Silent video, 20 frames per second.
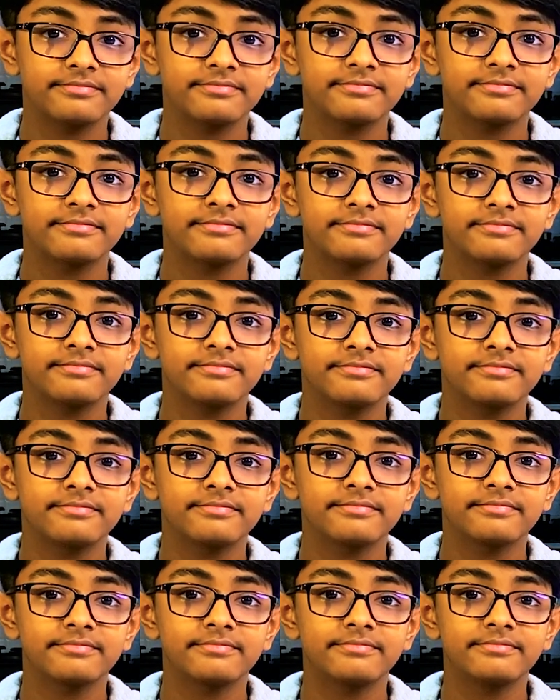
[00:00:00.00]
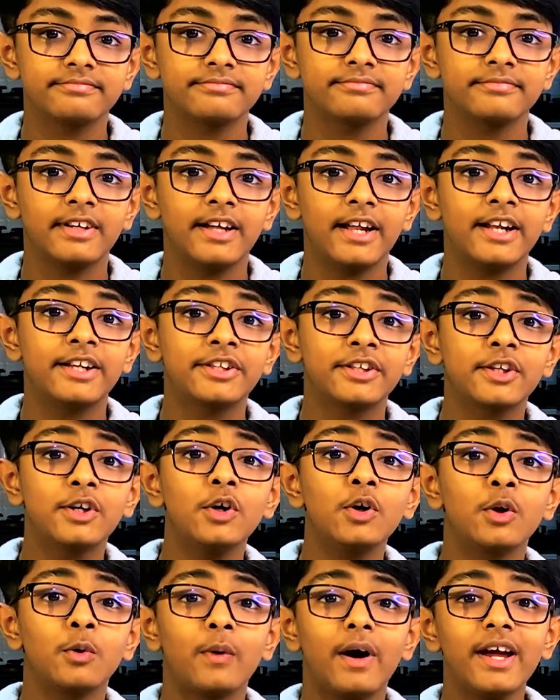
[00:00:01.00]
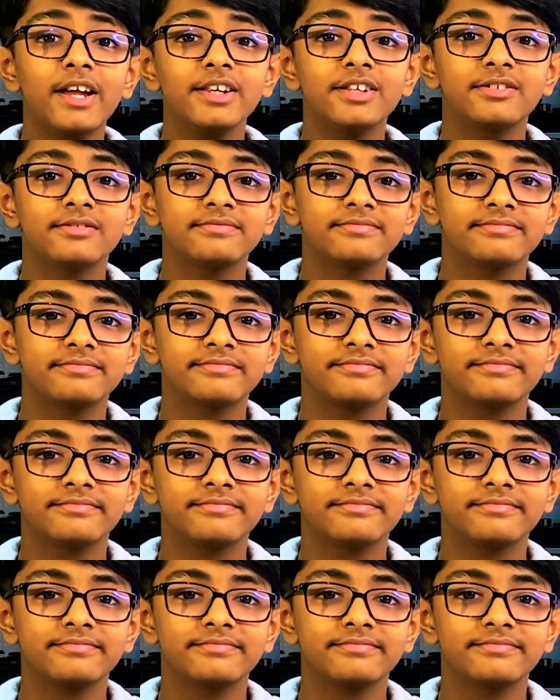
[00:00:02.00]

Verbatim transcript: Okay, here's your park It's car. cool, right?